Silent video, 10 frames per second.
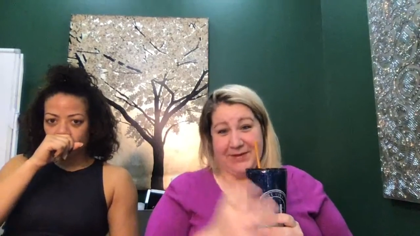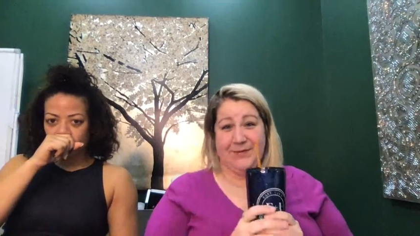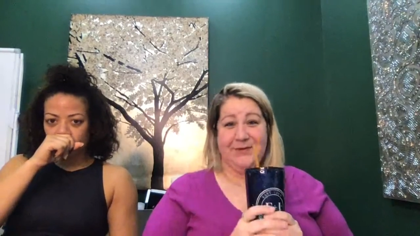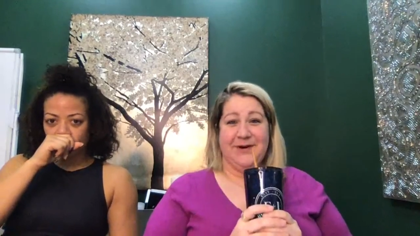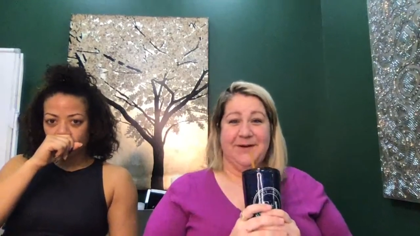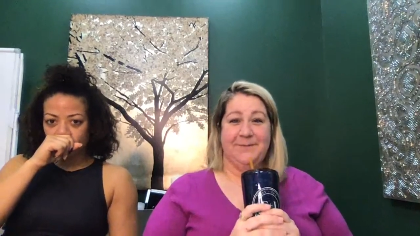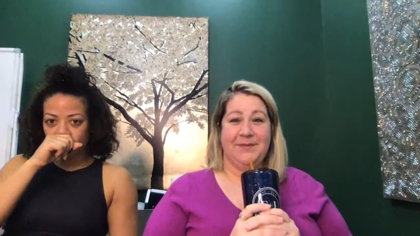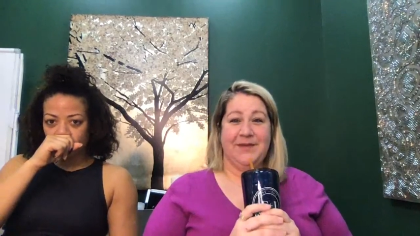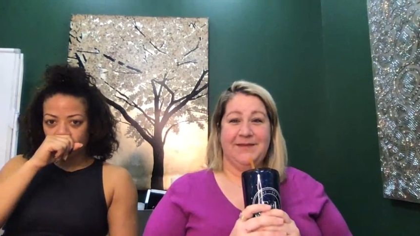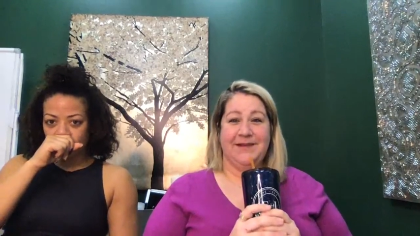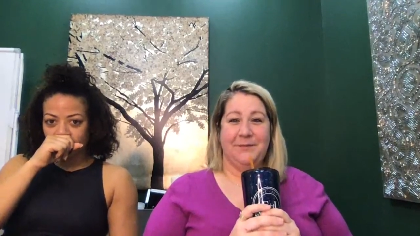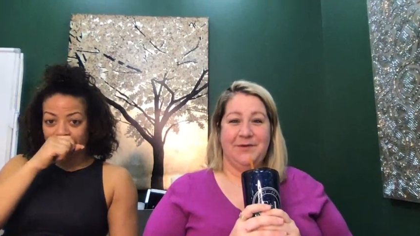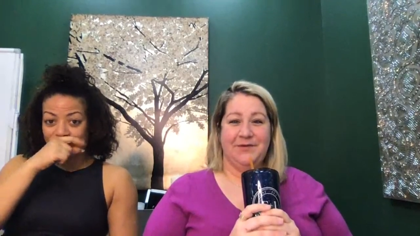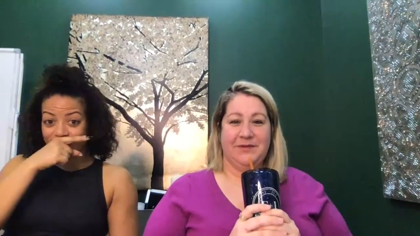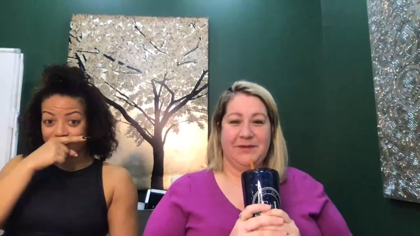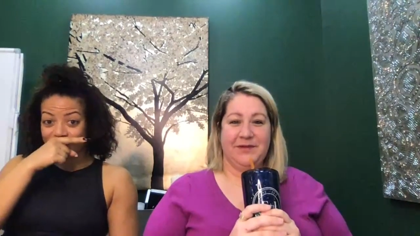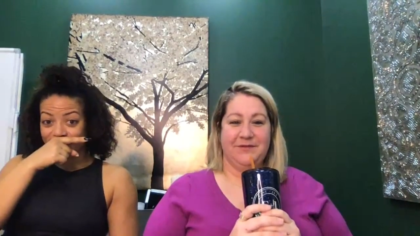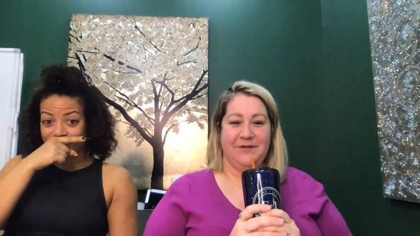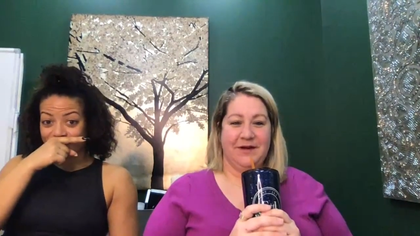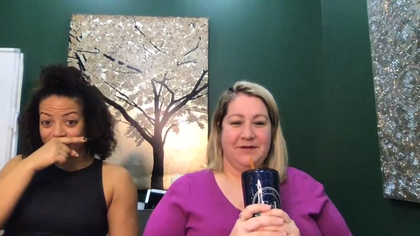Speaker 1: play poker, hit us up. We usually play
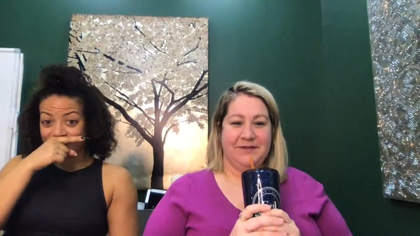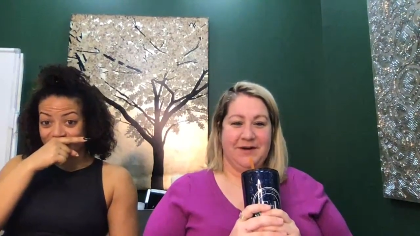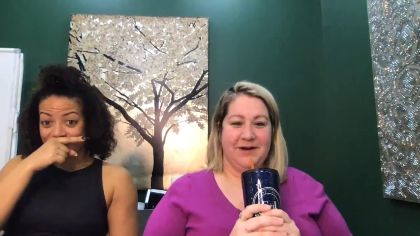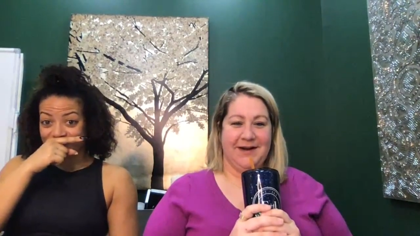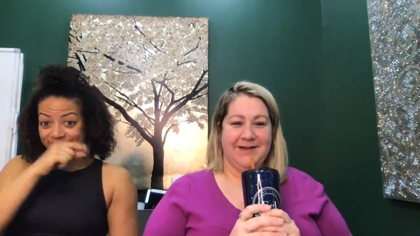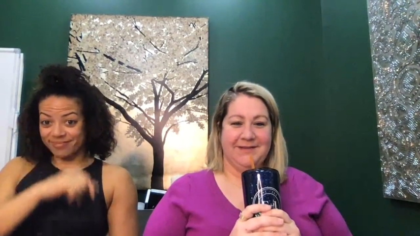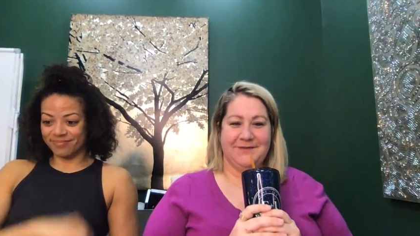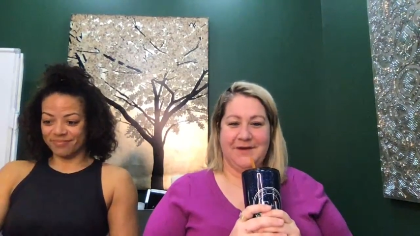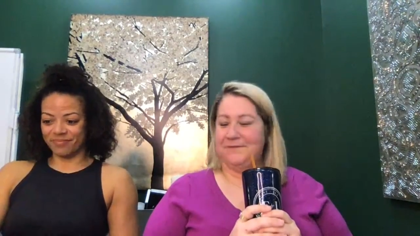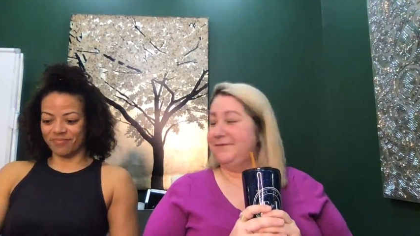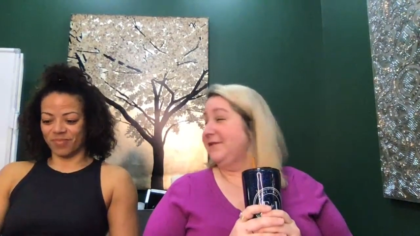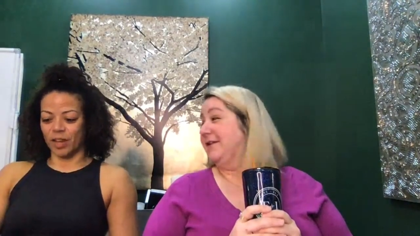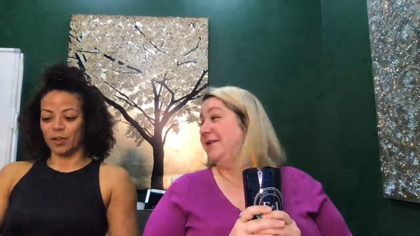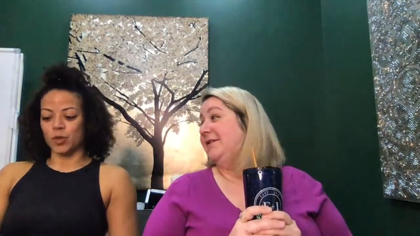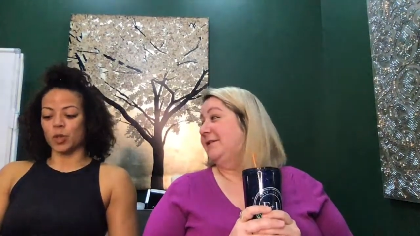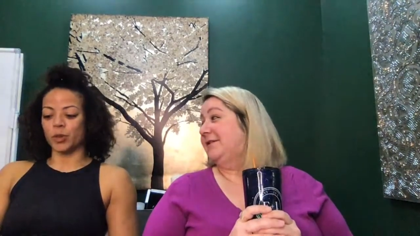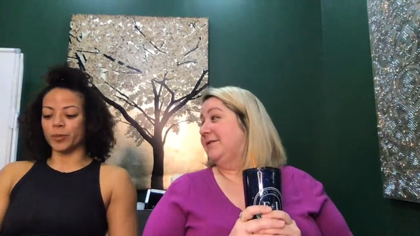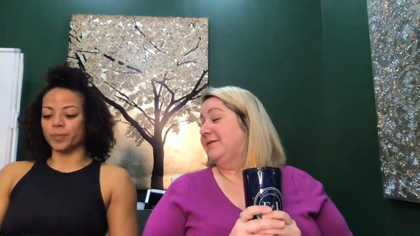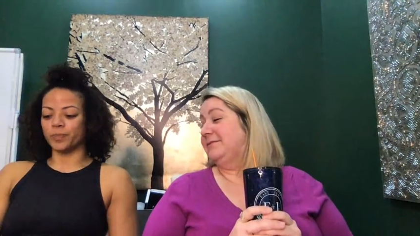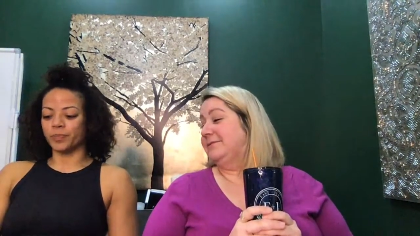either Friday or Saturday nights. It's fun.
Speaker 2: That's cute.
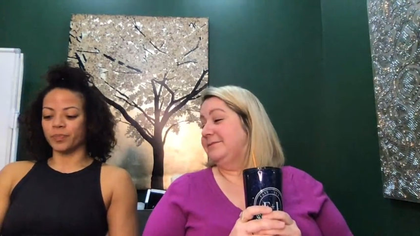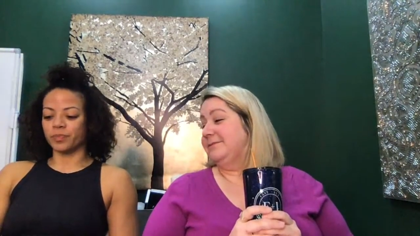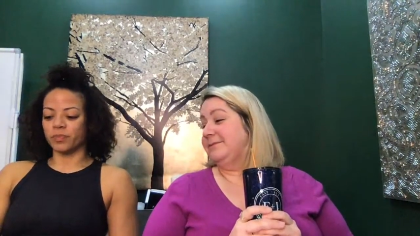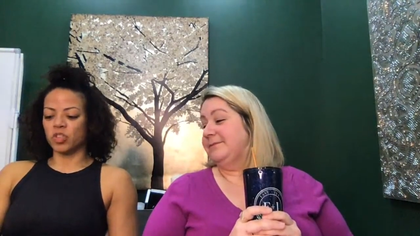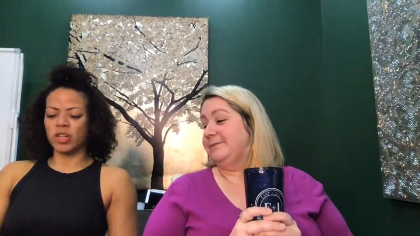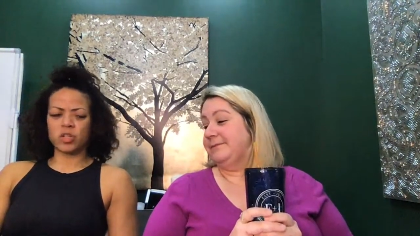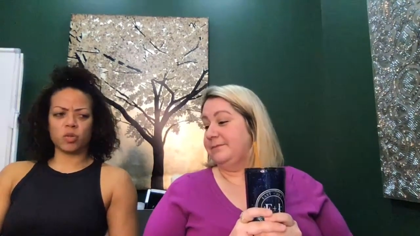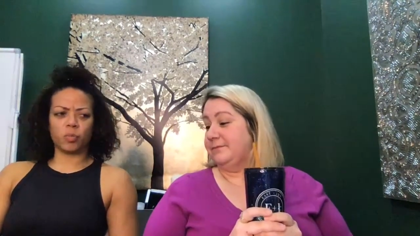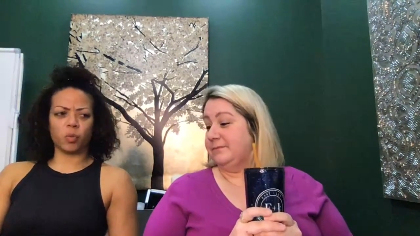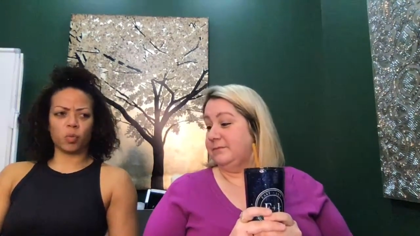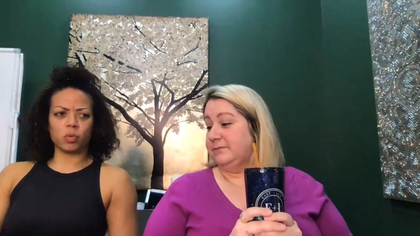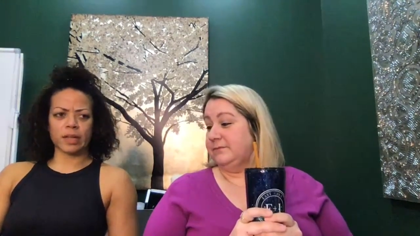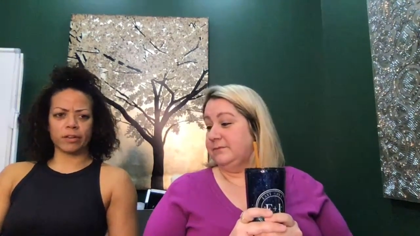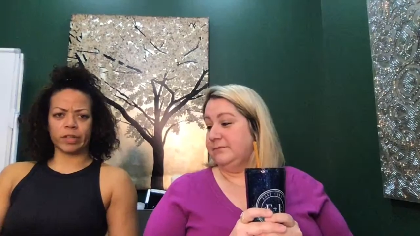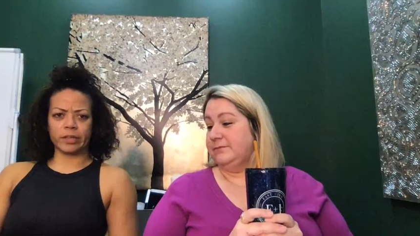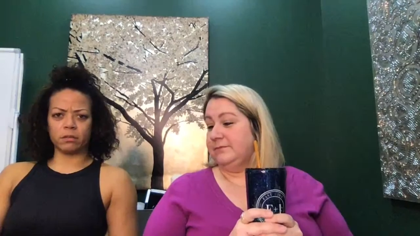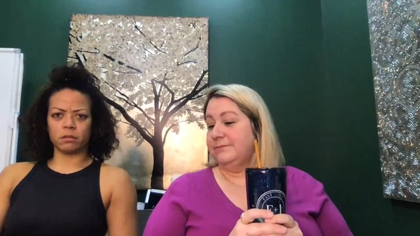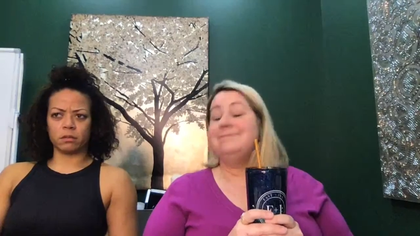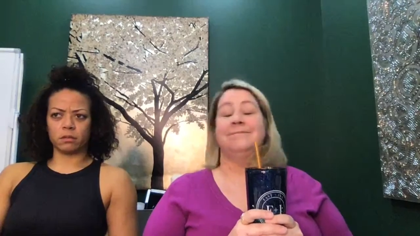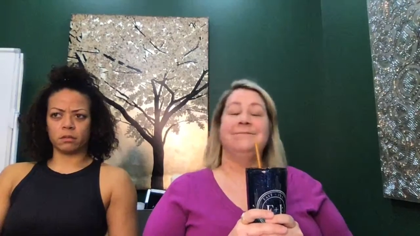Mm-hmm. did you guys do pool Saturday?
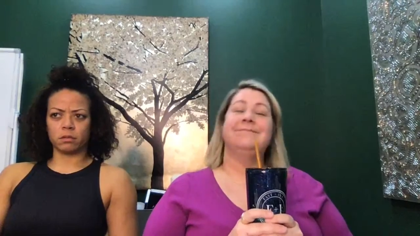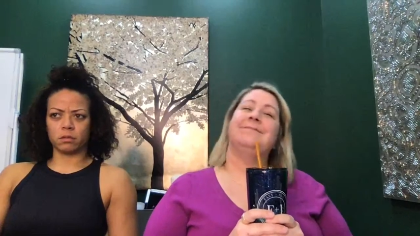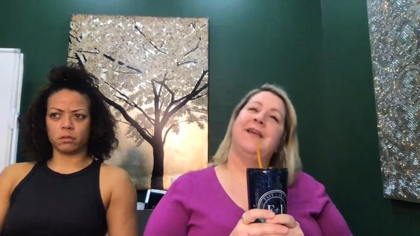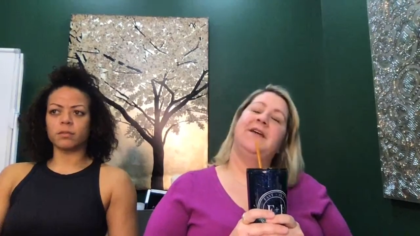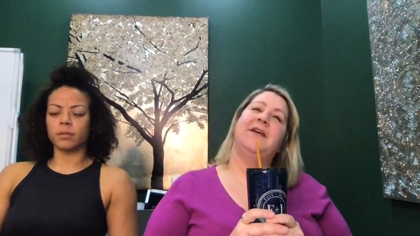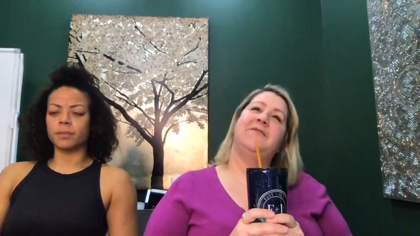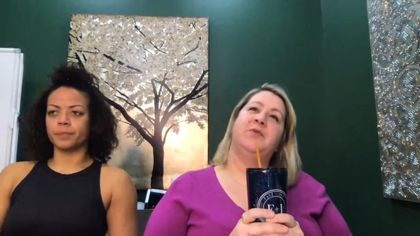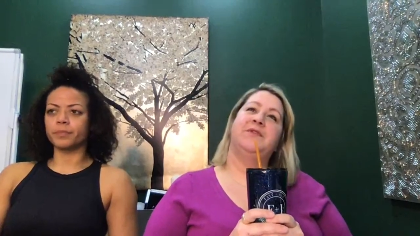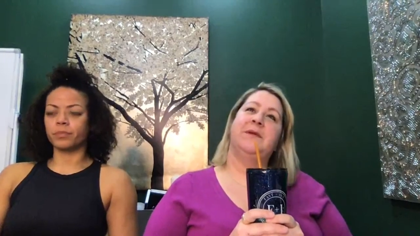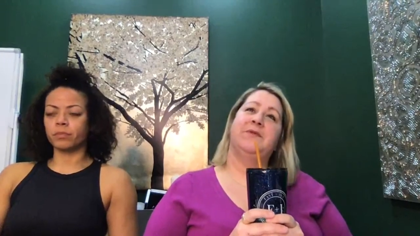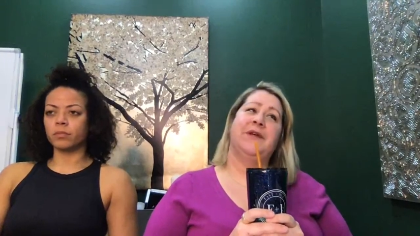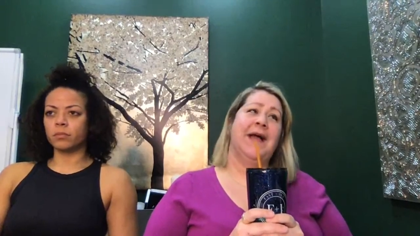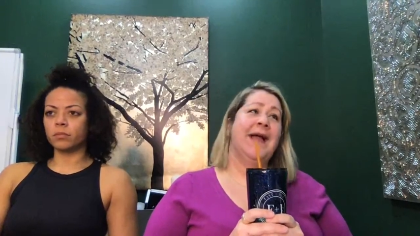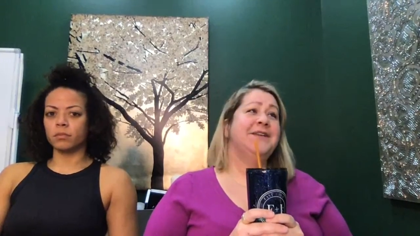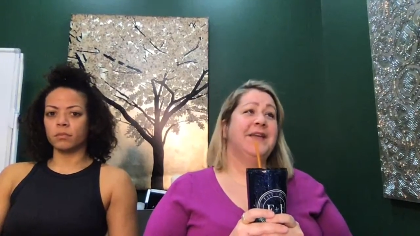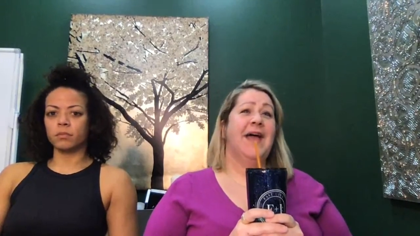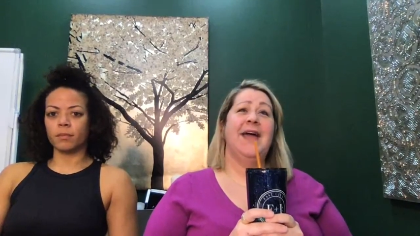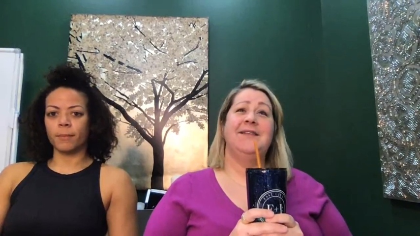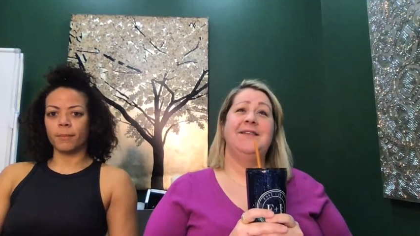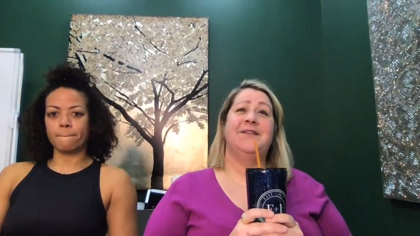Mm-hmm.
Speaker 1: Yeah, they have a pool table. I actually, I
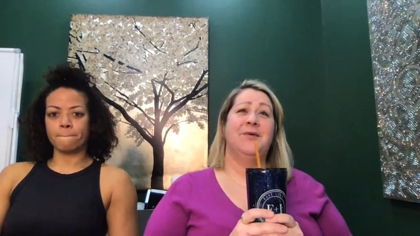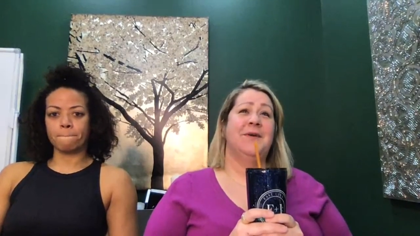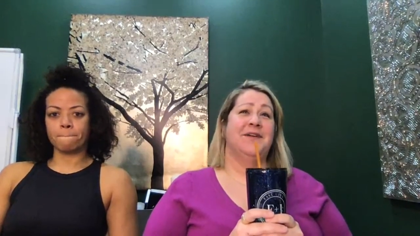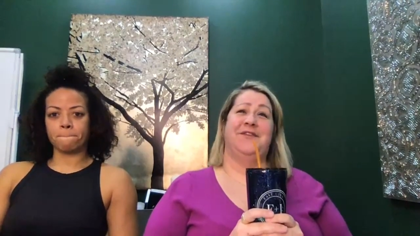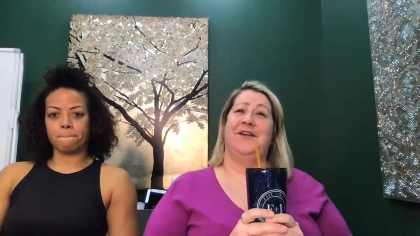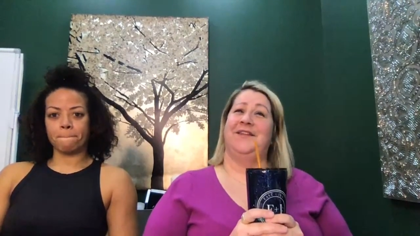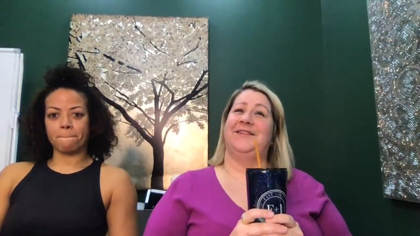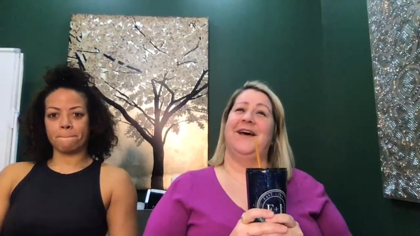had so much fun on